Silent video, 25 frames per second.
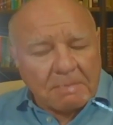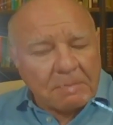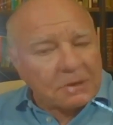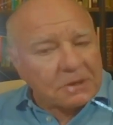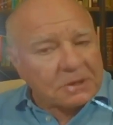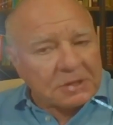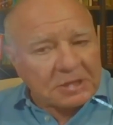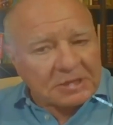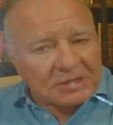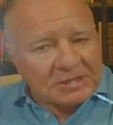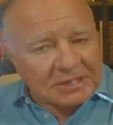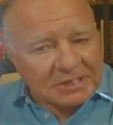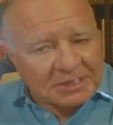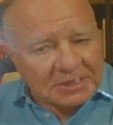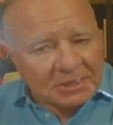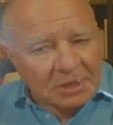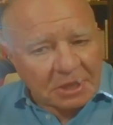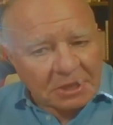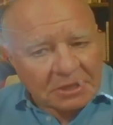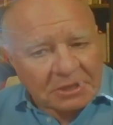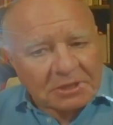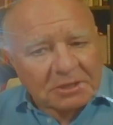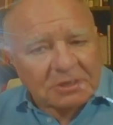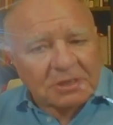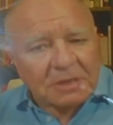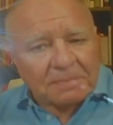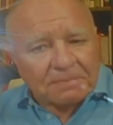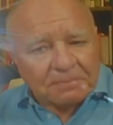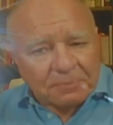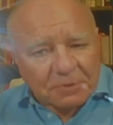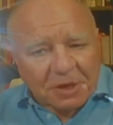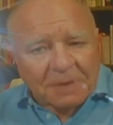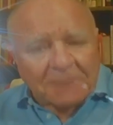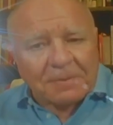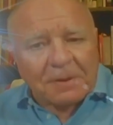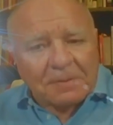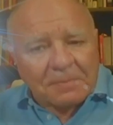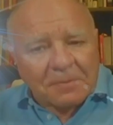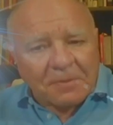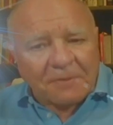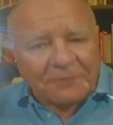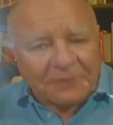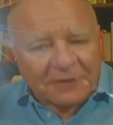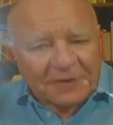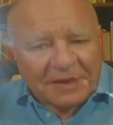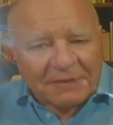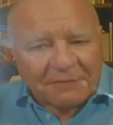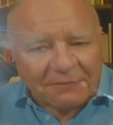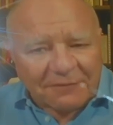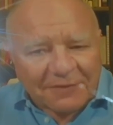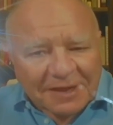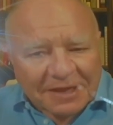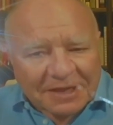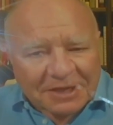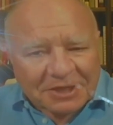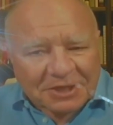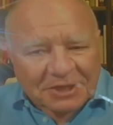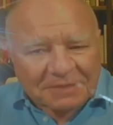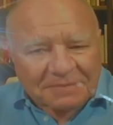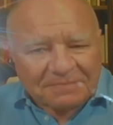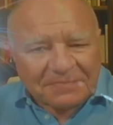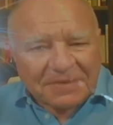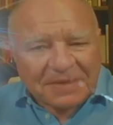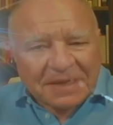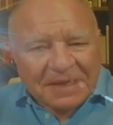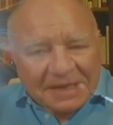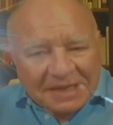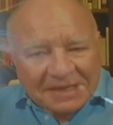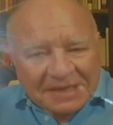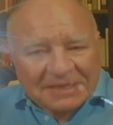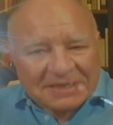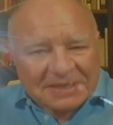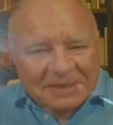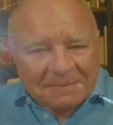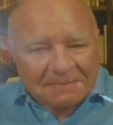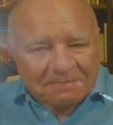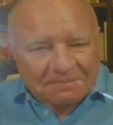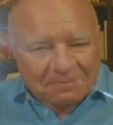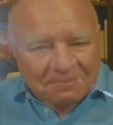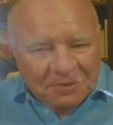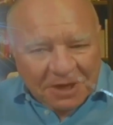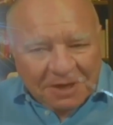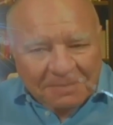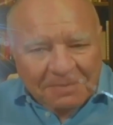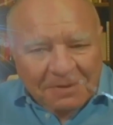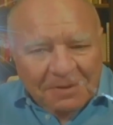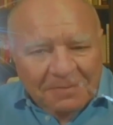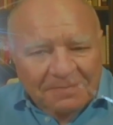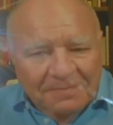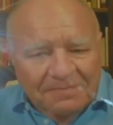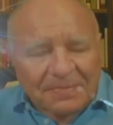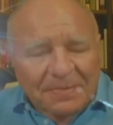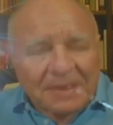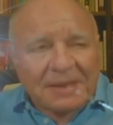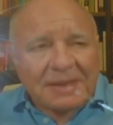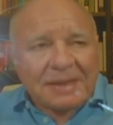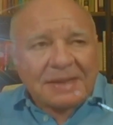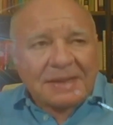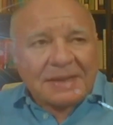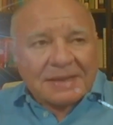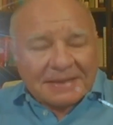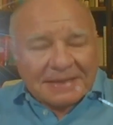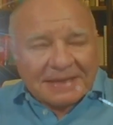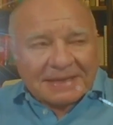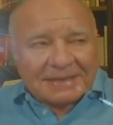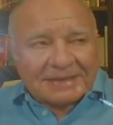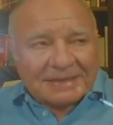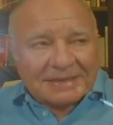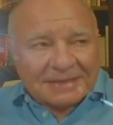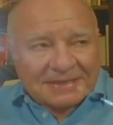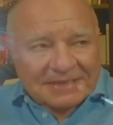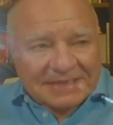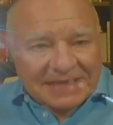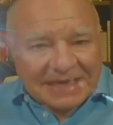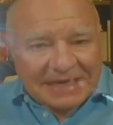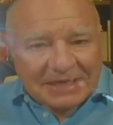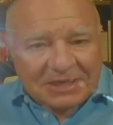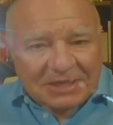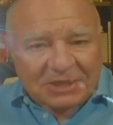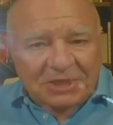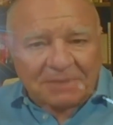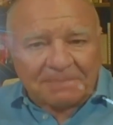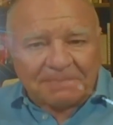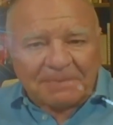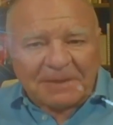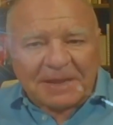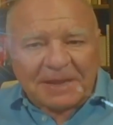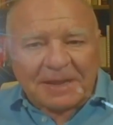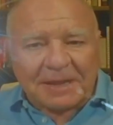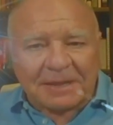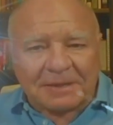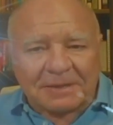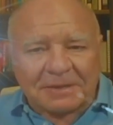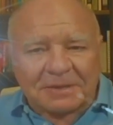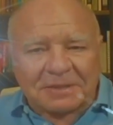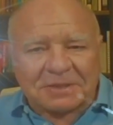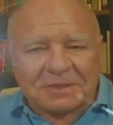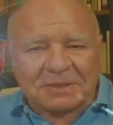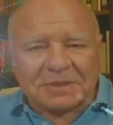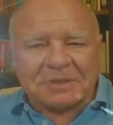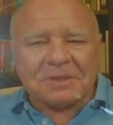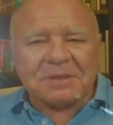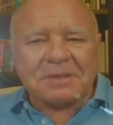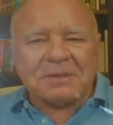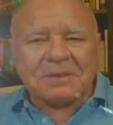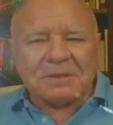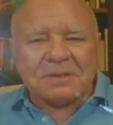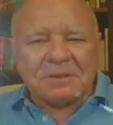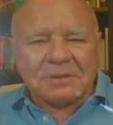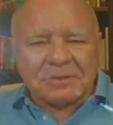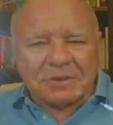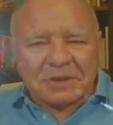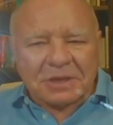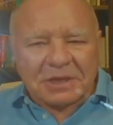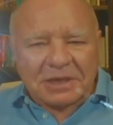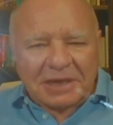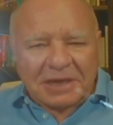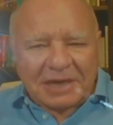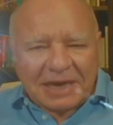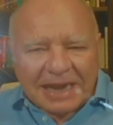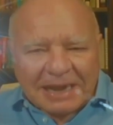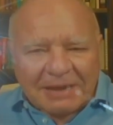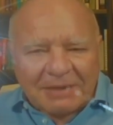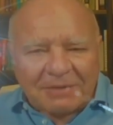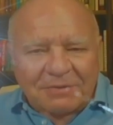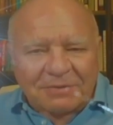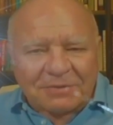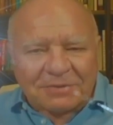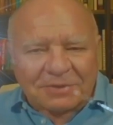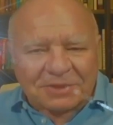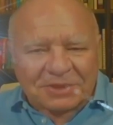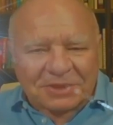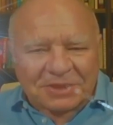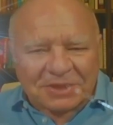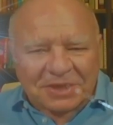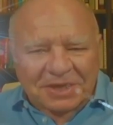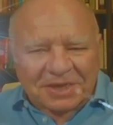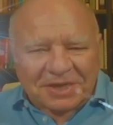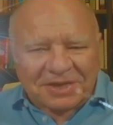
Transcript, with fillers: But this is not the problem of deflation. It's the problem that the central bankers, the clowns,